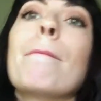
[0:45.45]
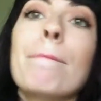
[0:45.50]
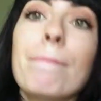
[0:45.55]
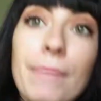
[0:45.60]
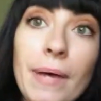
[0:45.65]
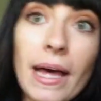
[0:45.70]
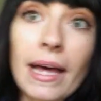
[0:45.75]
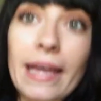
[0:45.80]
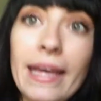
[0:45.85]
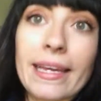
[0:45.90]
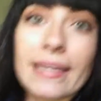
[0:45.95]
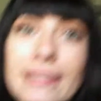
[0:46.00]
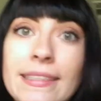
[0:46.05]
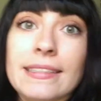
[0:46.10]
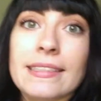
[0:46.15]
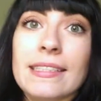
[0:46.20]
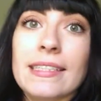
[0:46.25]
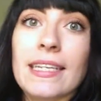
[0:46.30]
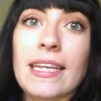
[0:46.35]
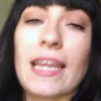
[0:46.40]

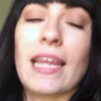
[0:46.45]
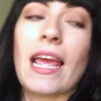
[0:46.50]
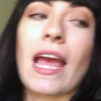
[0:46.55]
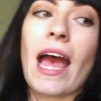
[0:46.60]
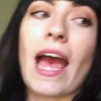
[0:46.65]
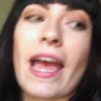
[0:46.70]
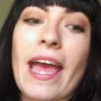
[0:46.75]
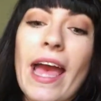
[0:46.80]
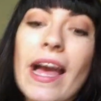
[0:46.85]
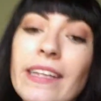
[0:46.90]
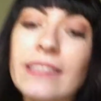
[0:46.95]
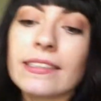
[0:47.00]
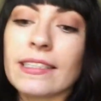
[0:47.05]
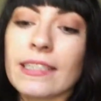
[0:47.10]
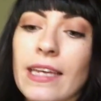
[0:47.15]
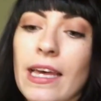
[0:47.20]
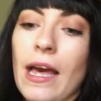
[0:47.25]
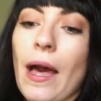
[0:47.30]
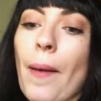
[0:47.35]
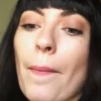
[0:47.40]
But I had to
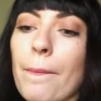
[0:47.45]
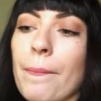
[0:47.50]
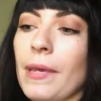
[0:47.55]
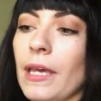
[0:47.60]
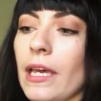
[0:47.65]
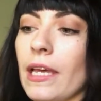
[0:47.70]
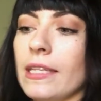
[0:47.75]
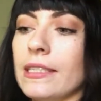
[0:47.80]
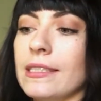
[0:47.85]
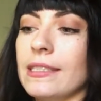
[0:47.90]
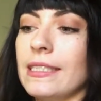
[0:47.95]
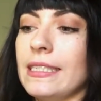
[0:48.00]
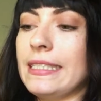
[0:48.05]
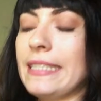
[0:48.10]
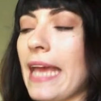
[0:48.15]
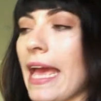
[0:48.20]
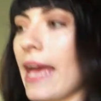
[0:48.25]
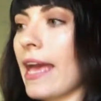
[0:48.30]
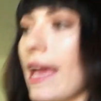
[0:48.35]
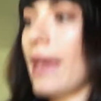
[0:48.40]
come because
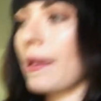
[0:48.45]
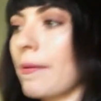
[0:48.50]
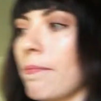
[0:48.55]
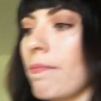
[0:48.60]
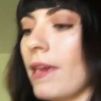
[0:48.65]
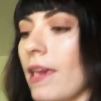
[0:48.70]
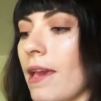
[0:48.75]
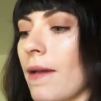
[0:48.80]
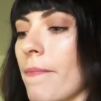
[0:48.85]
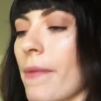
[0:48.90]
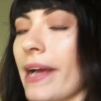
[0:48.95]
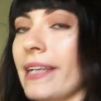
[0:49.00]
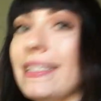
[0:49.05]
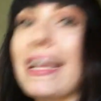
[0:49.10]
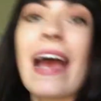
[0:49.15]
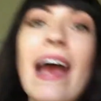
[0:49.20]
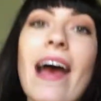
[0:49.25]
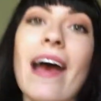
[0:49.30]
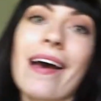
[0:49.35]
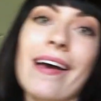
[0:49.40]
today me and my
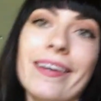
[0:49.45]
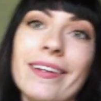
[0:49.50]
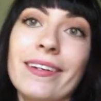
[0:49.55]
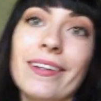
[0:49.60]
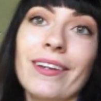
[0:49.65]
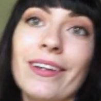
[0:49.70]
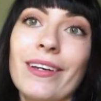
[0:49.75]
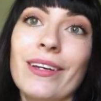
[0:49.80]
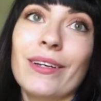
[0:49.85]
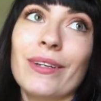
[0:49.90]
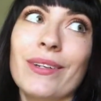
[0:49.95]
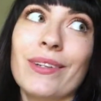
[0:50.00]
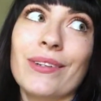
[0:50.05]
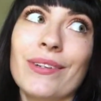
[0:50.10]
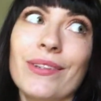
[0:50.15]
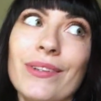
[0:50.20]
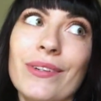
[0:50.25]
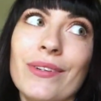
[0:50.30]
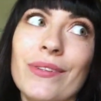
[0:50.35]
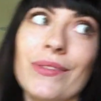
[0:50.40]
dad,
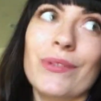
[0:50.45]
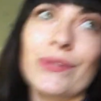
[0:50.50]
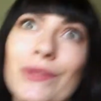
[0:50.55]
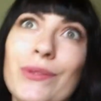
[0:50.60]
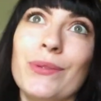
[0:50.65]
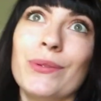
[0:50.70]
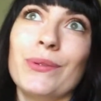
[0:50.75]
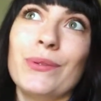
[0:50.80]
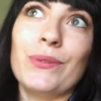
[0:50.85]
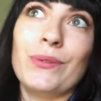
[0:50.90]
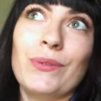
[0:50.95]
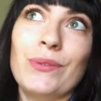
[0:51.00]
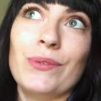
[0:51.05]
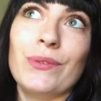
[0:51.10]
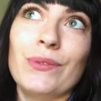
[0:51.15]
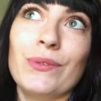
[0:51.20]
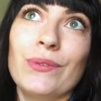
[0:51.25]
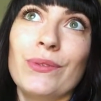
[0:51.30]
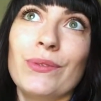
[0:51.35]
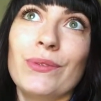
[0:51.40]

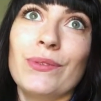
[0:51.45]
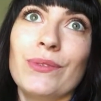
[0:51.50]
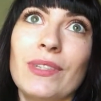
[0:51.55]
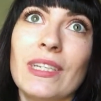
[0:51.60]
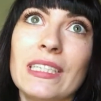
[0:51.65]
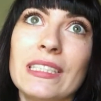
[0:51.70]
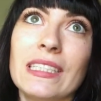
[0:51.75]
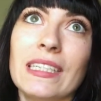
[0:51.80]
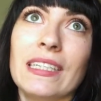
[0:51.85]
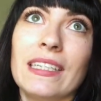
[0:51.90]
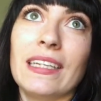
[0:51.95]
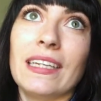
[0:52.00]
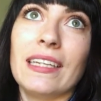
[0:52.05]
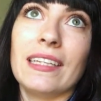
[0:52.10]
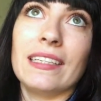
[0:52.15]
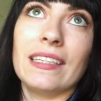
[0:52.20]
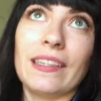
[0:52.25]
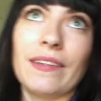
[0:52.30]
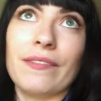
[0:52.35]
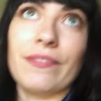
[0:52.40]
who
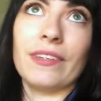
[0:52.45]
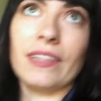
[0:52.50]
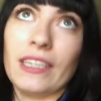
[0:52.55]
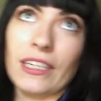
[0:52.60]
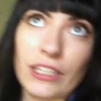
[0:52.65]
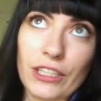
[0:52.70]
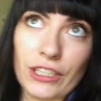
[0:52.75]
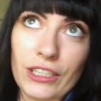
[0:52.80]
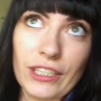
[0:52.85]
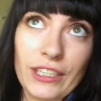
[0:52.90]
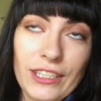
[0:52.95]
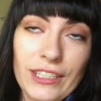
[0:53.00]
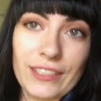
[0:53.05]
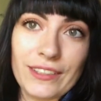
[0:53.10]
doesn't live here,